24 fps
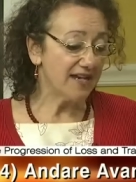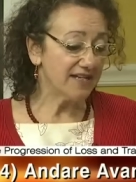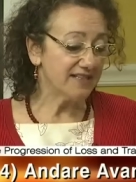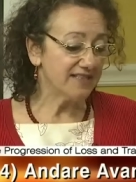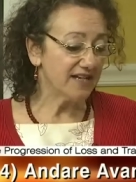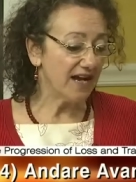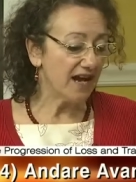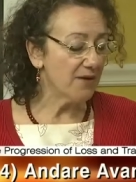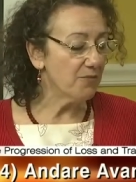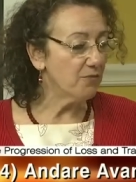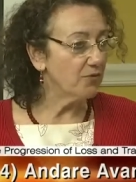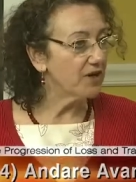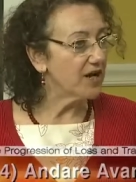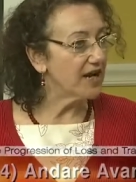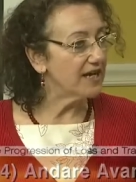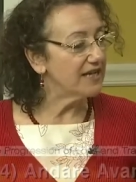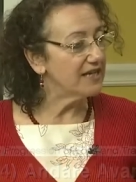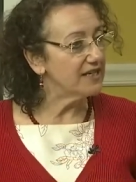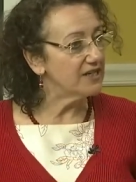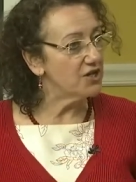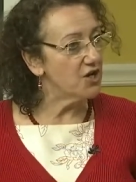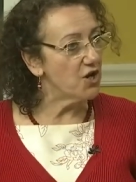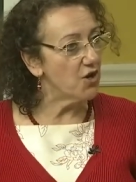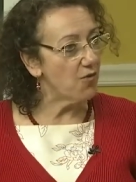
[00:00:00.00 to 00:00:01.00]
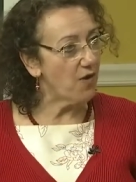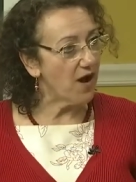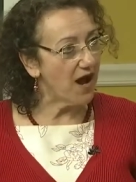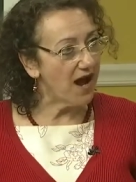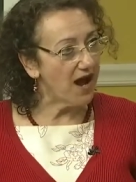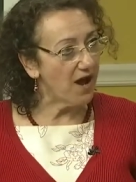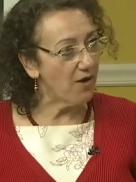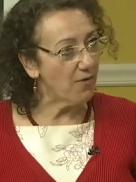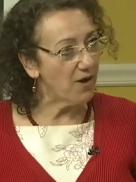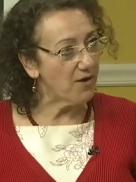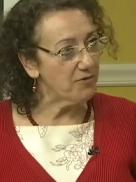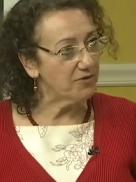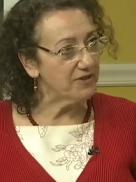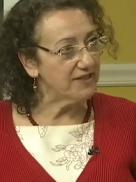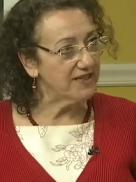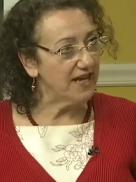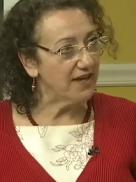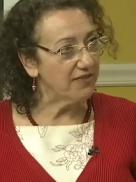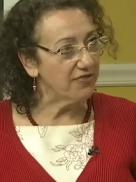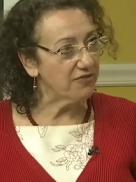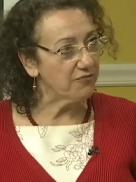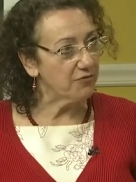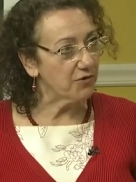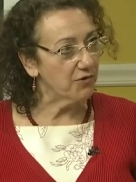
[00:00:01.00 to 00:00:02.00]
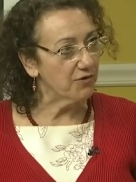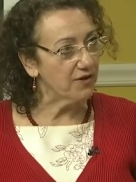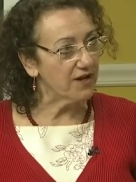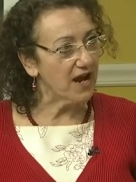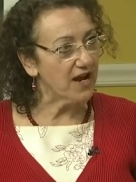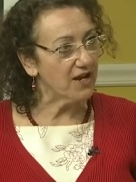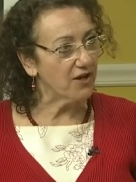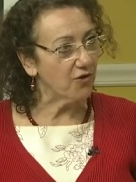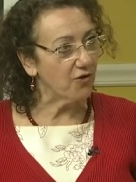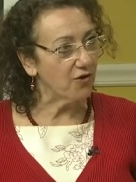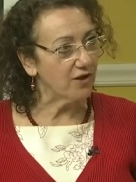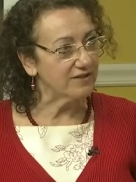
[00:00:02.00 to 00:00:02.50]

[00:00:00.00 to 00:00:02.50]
at a time when I didn't know how I would get through it, I yeah.